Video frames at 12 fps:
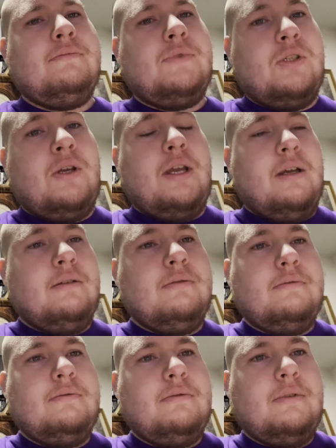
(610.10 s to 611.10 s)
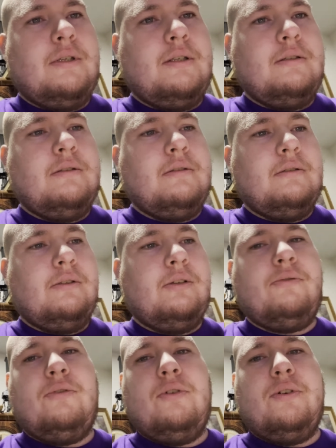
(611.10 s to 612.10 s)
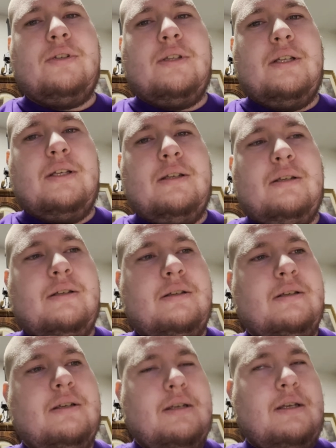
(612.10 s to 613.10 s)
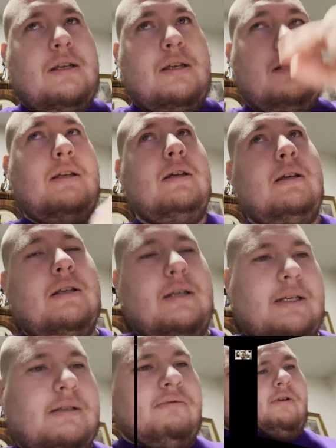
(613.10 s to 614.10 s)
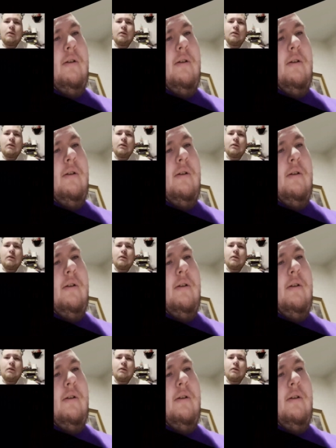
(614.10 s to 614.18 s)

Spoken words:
yeah, look forward to the next part.